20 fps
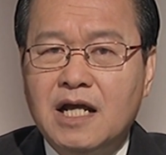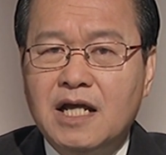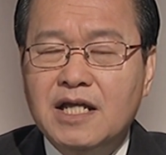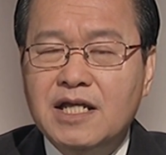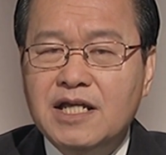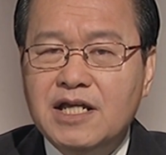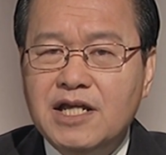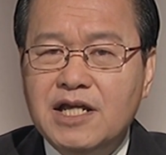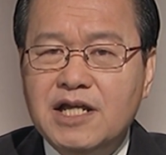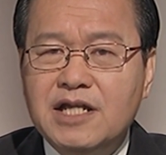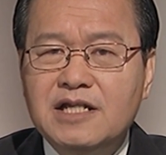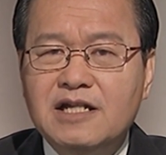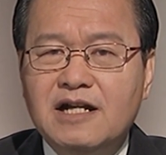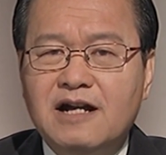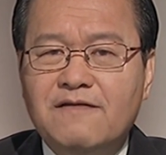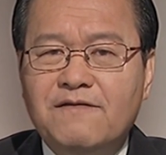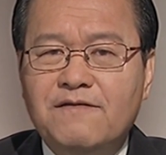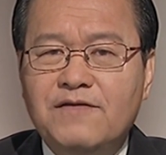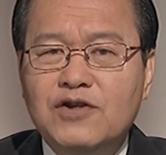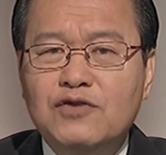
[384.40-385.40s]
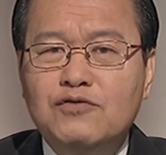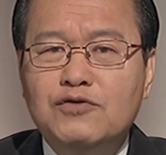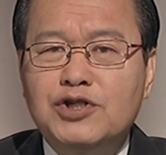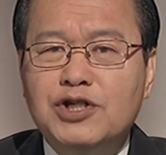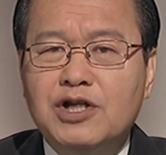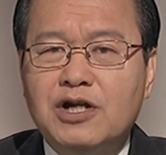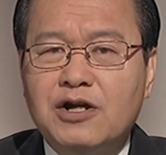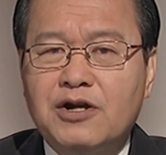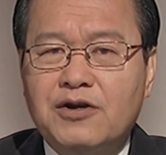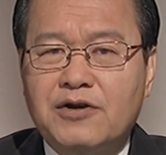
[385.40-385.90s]
In a
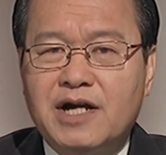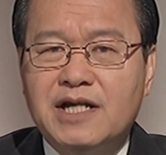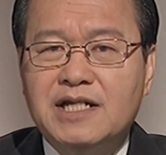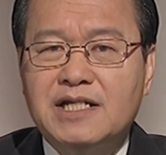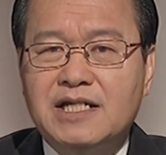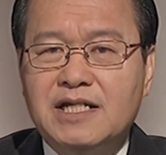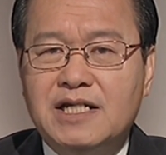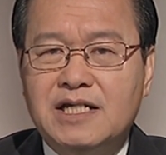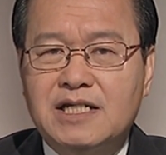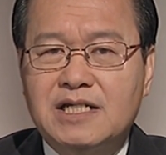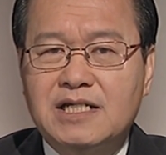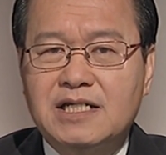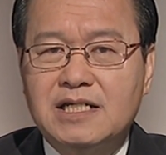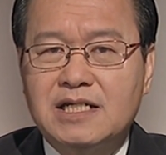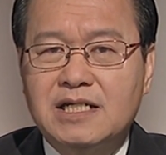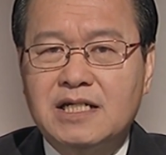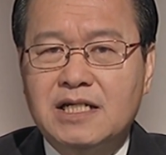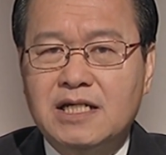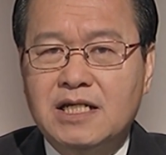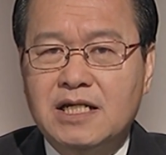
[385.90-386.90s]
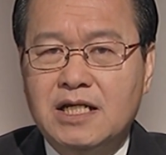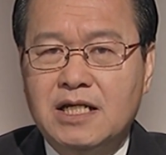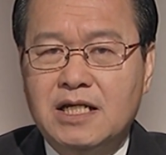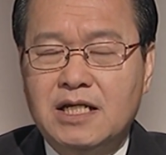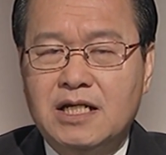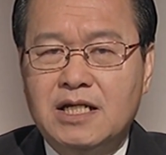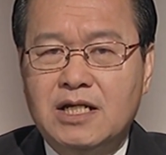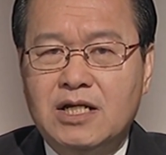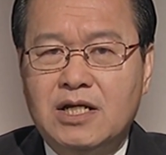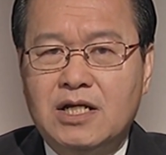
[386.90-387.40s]
future crisis,
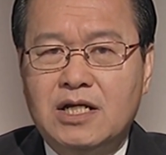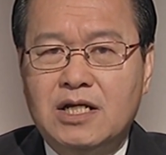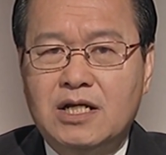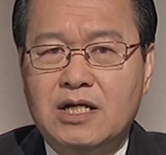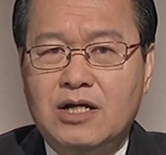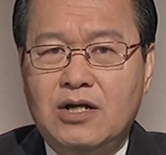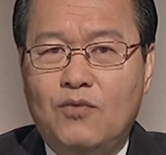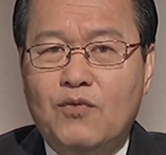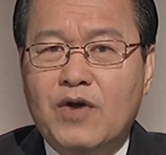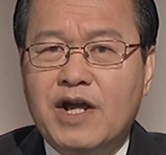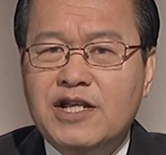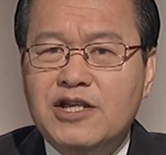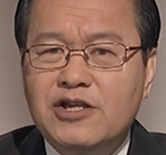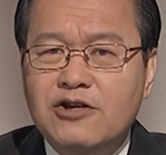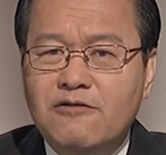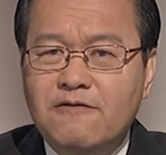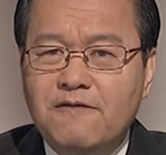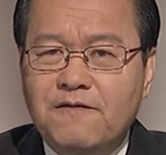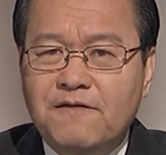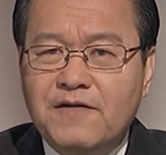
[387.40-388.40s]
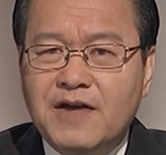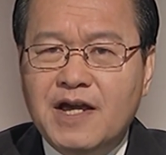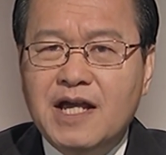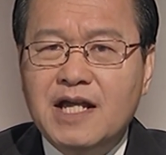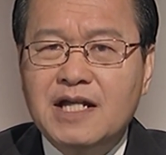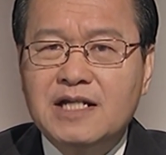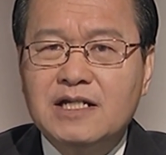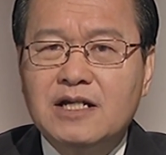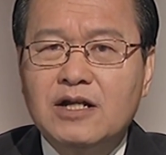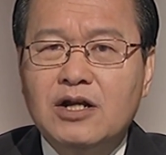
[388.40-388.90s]
when you
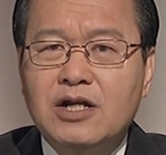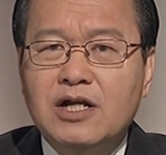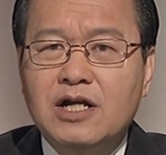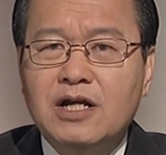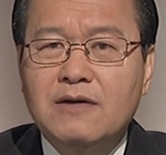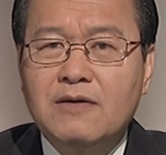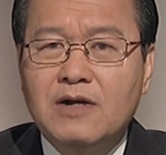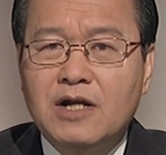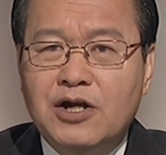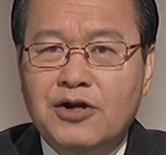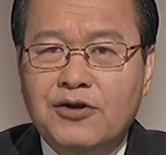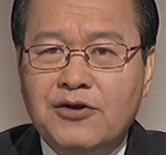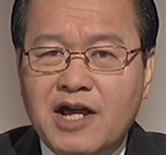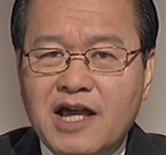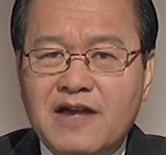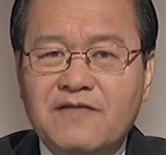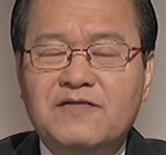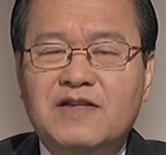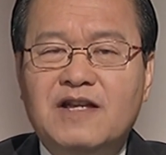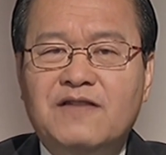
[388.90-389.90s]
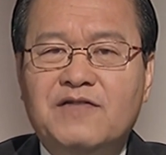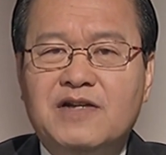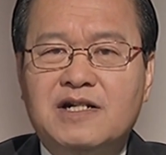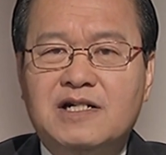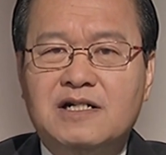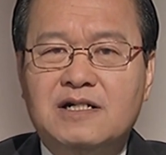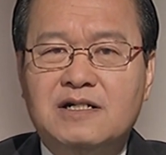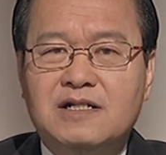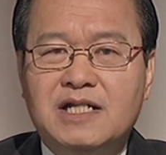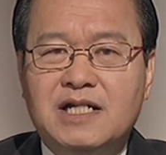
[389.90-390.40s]
face grave
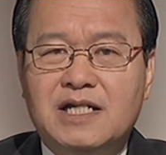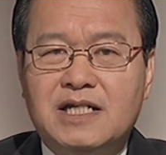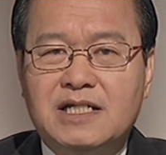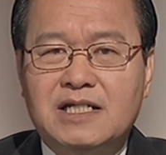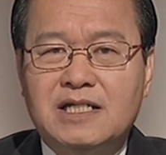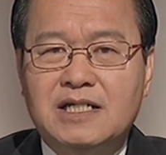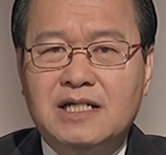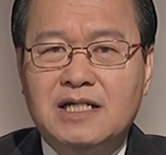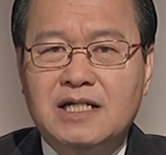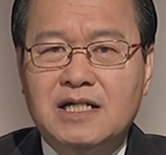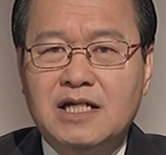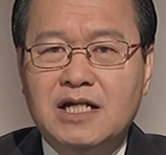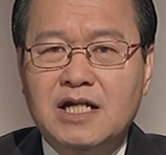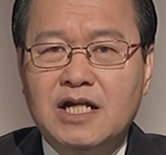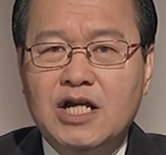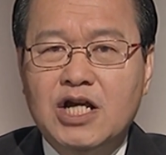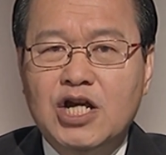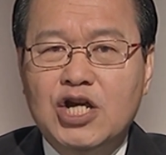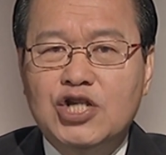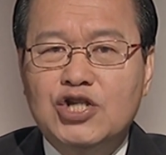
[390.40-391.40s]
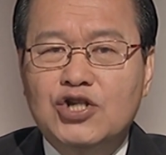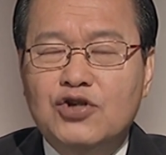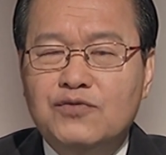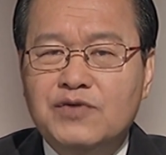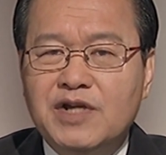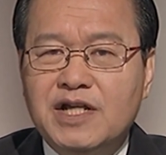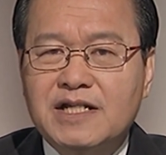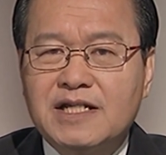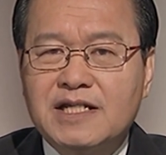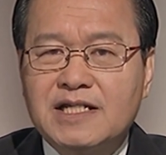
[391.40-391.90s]
difficulties, you
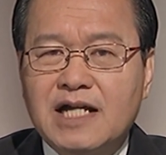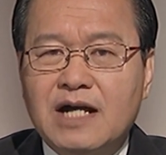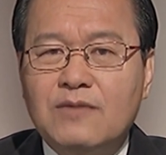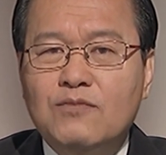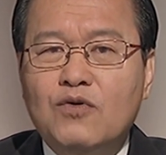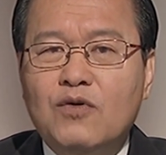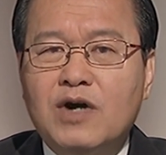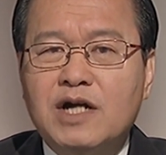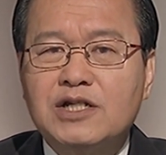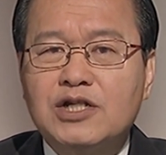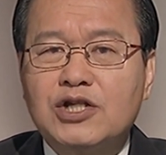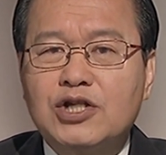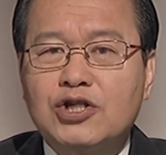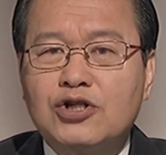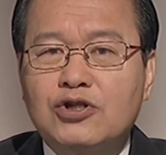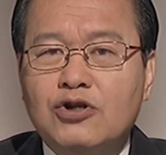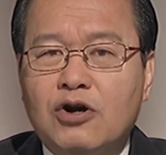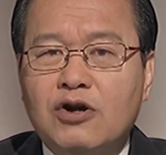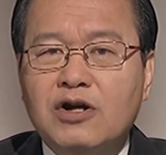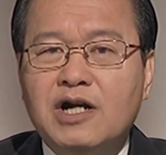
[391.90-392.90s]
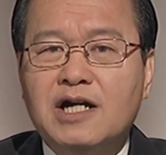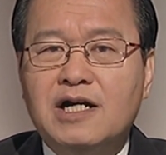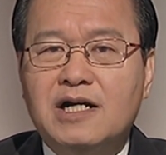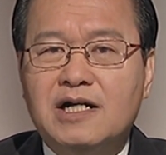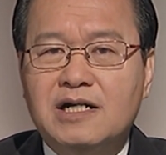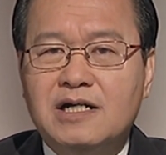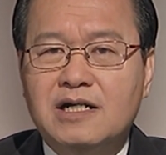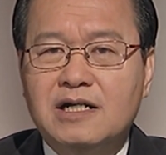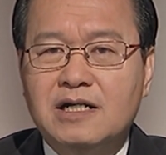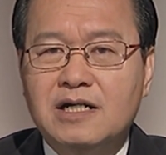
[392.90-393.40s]
need someone stronger
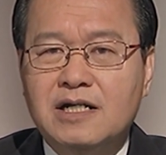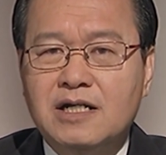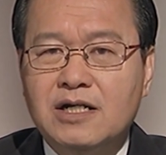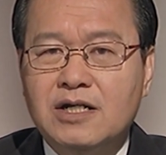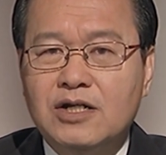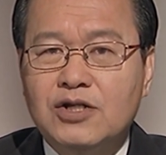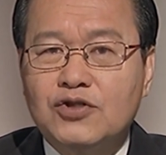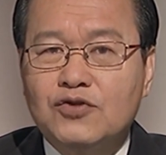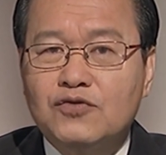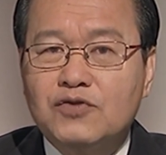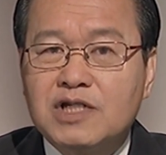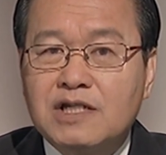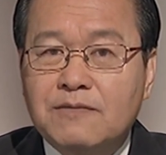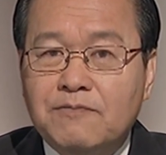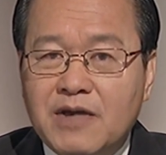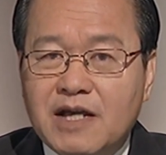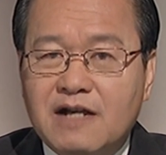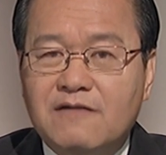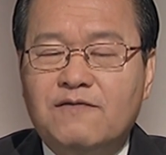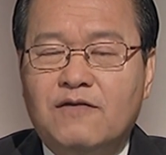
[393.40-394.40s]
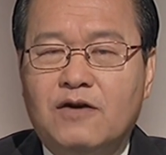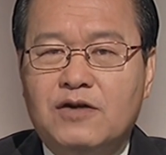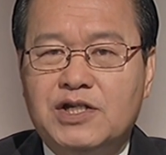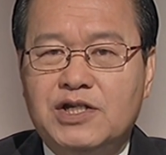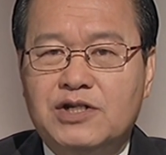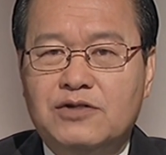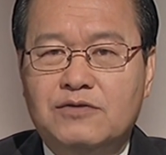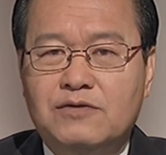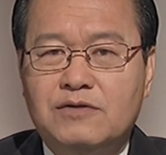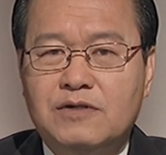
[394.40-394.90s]
to speak for
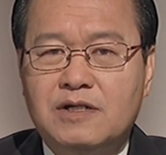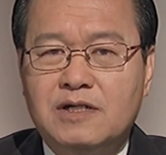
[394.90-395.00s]
you.